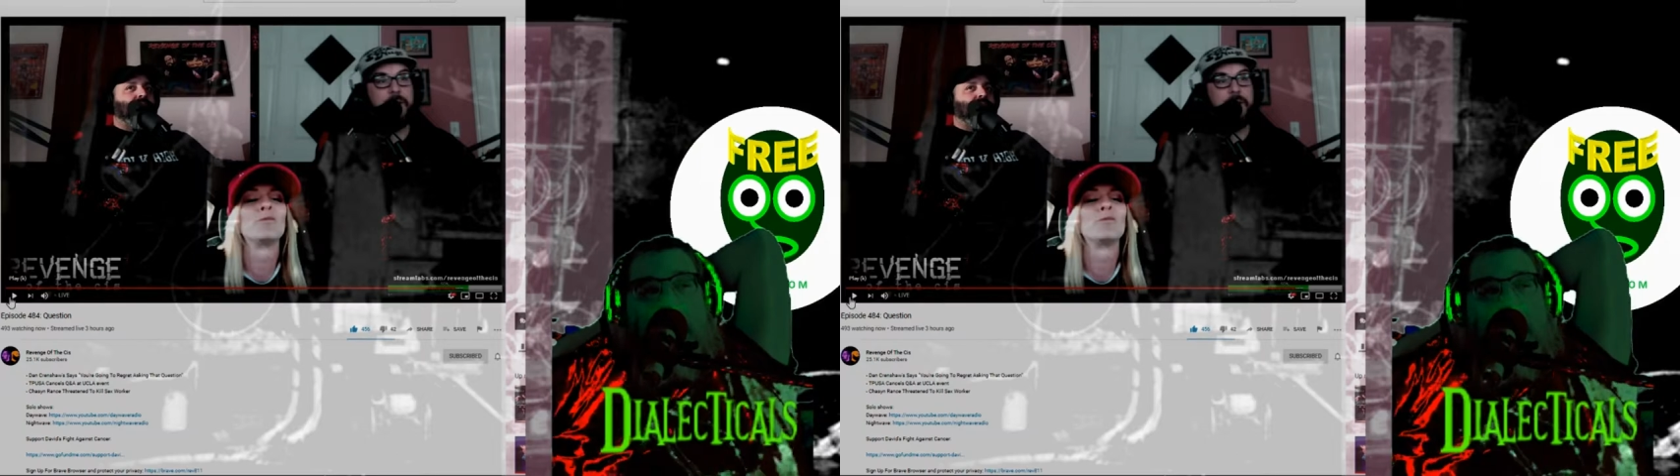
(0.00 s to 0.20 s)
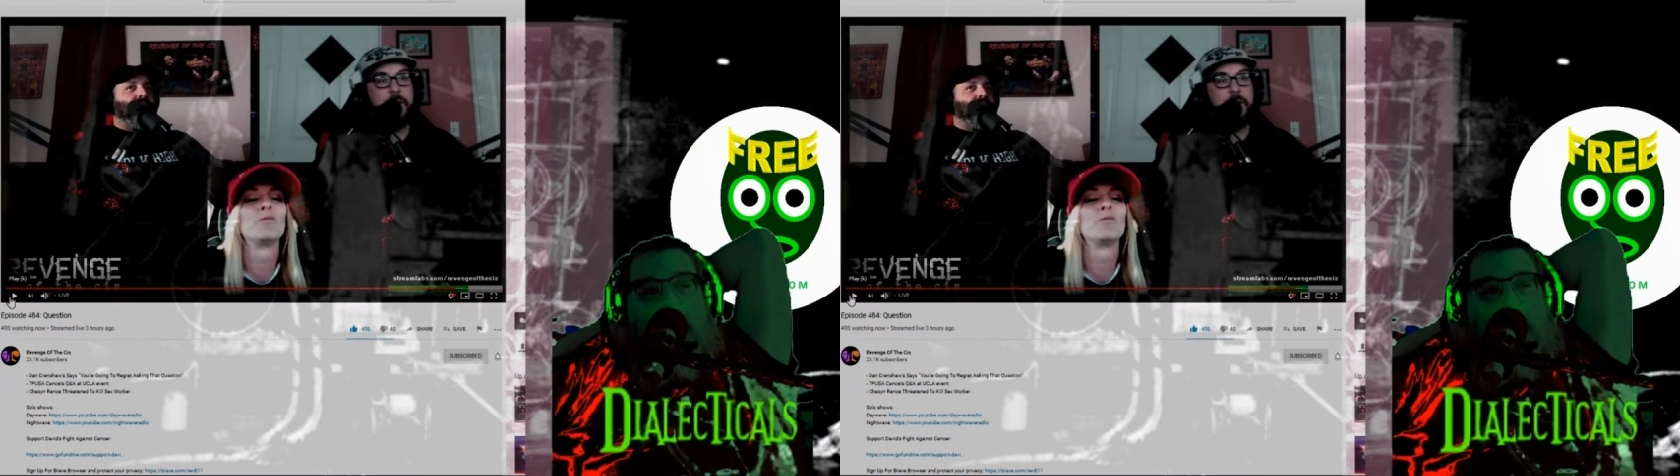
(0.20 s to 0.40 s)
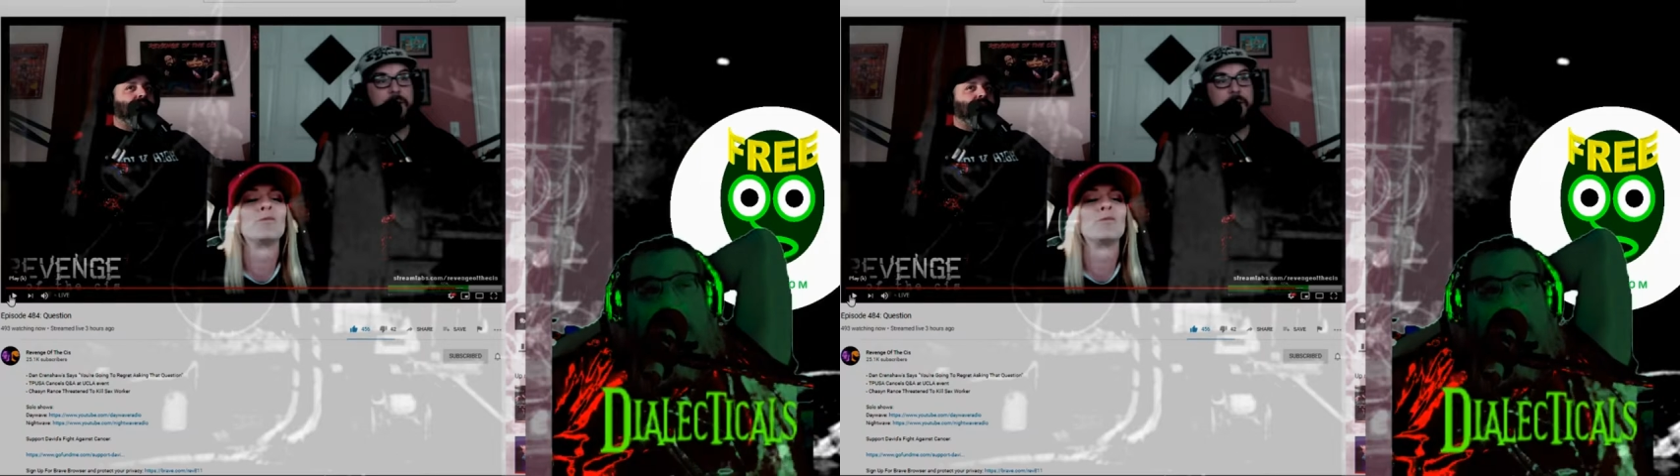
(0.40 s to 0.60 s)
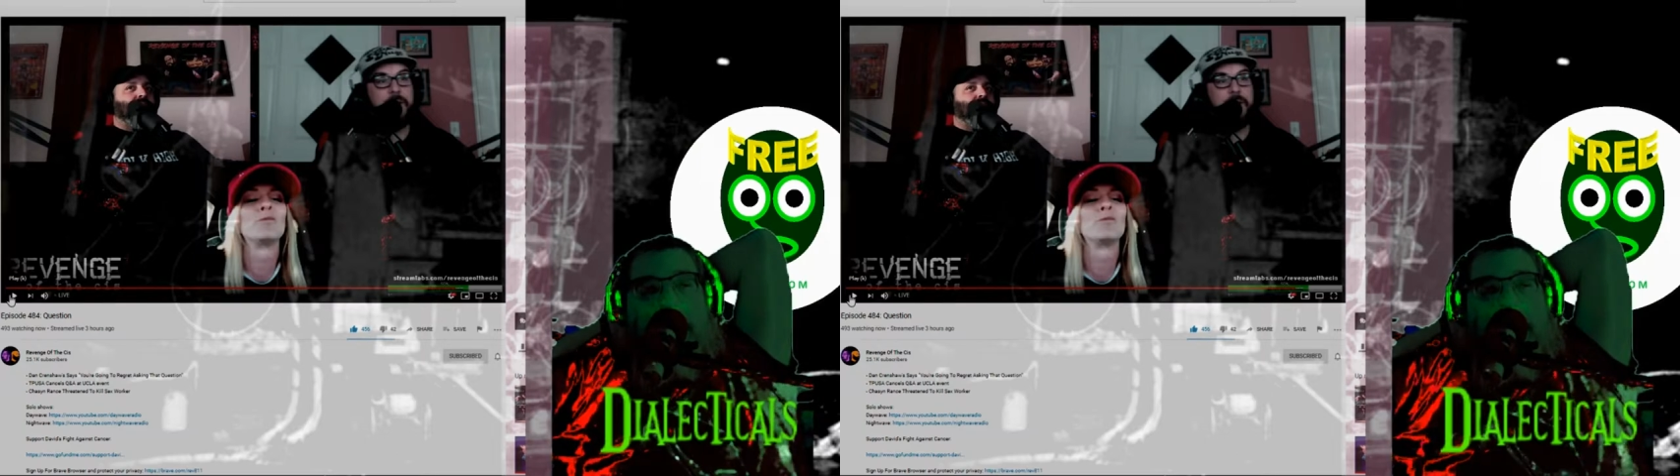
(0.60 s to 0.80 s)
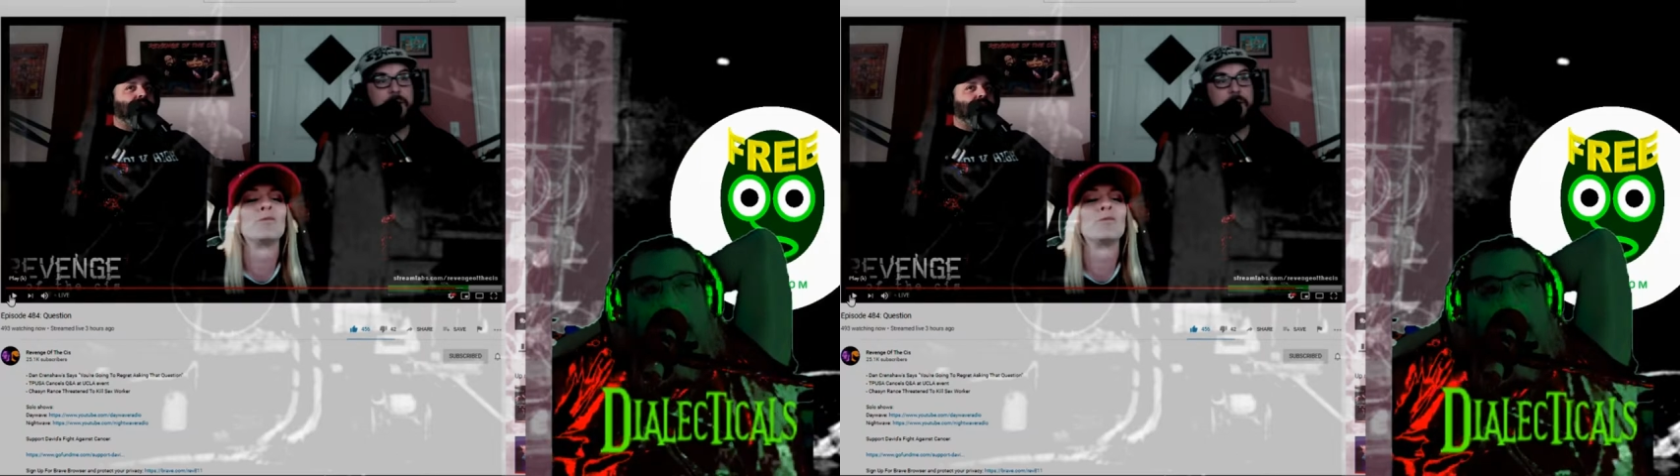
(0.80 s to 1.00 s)
Just a
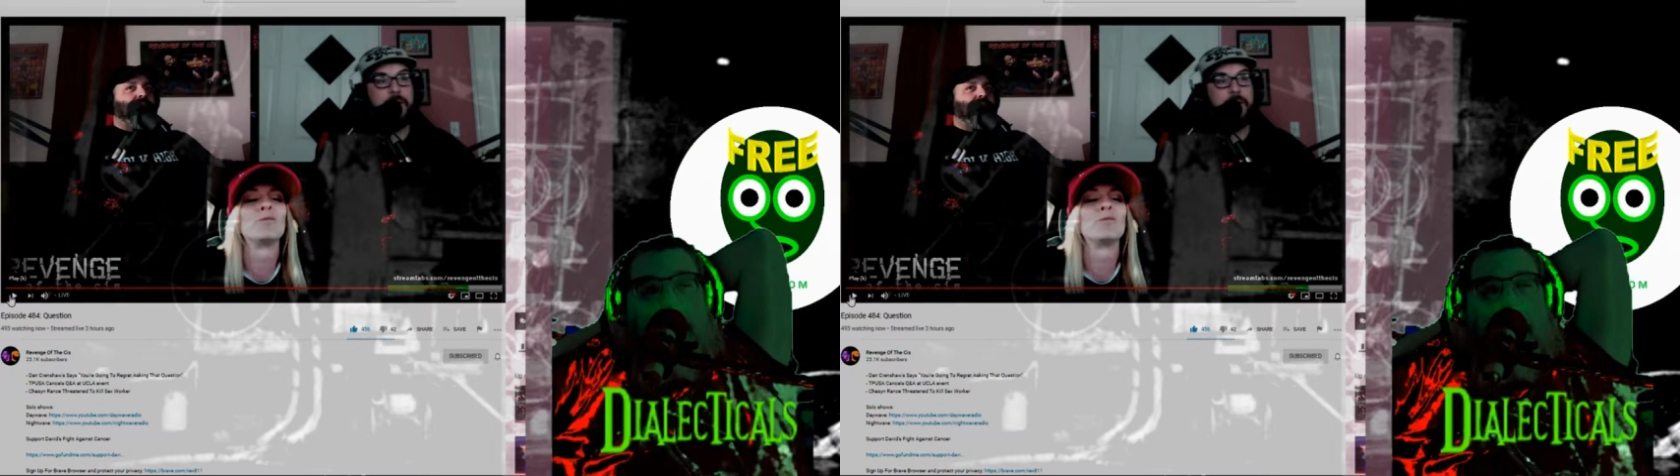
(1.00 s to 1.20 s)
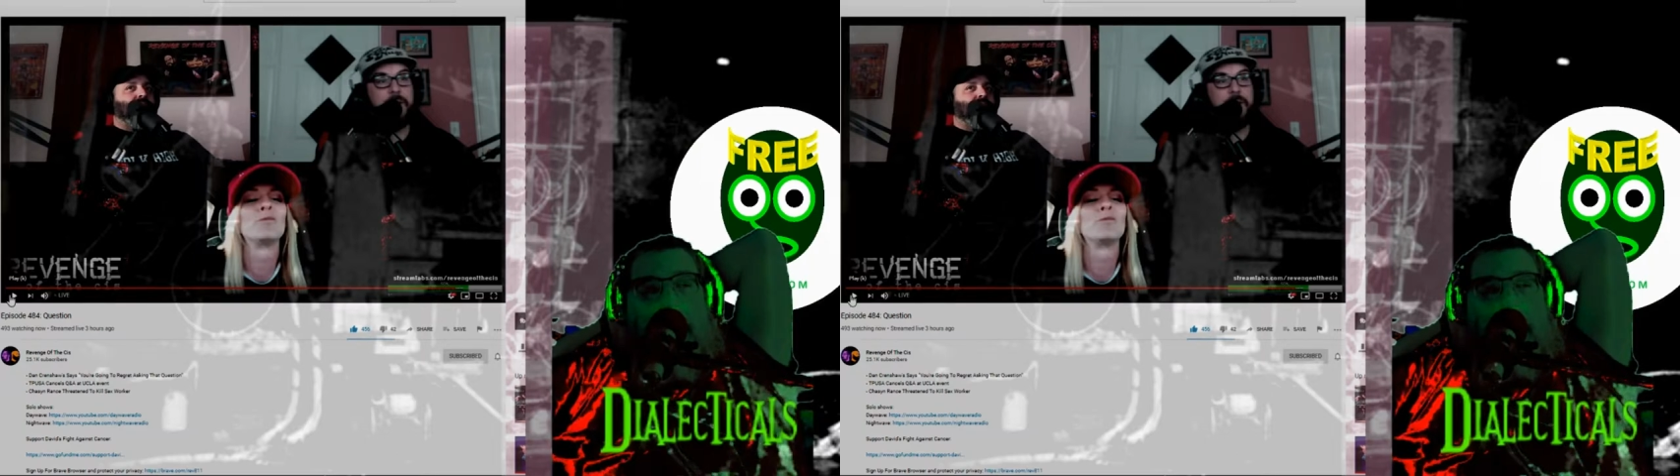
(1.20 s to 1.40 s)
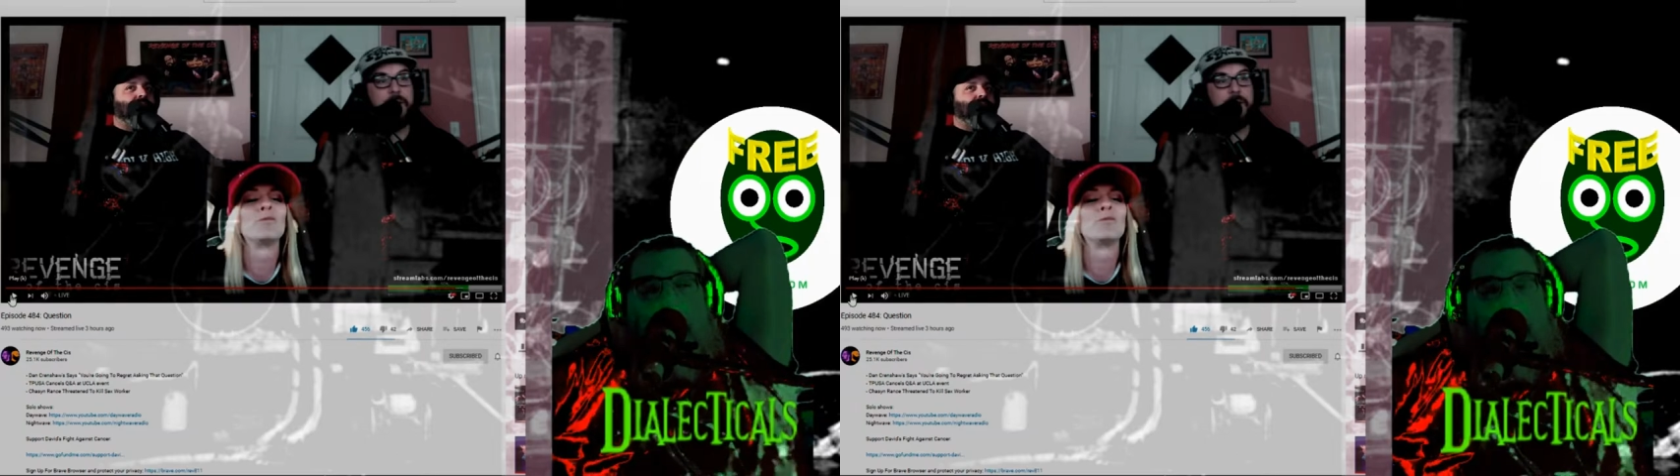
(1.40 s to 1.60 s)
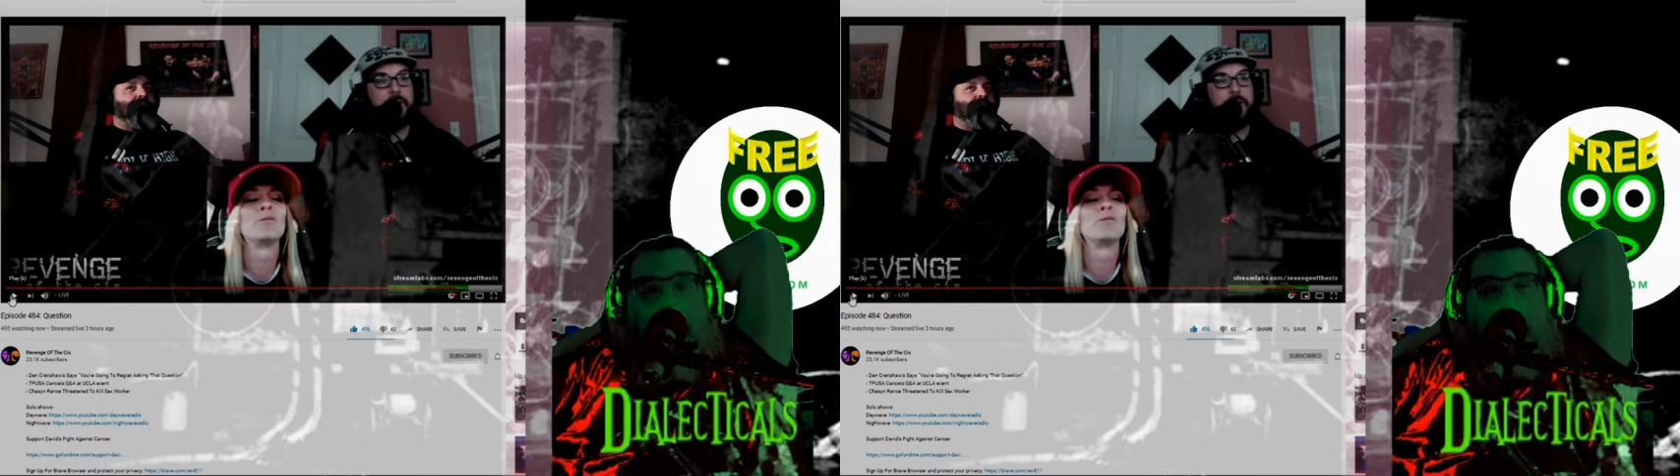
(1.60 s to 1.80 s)
tiny, tiny part,